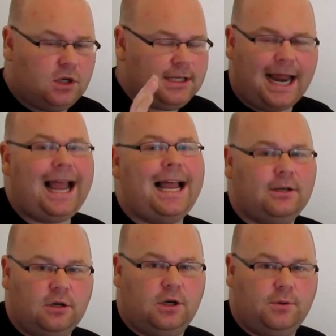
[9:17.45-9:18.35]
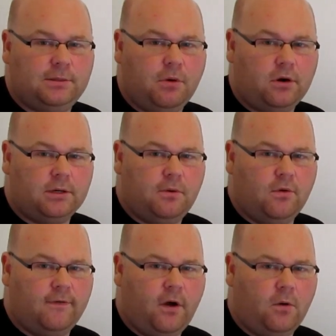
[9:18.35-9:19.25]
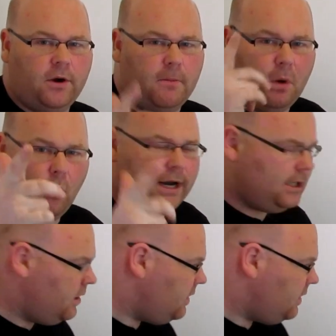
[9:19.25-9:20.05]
doesn't add to its product portfolio. But what it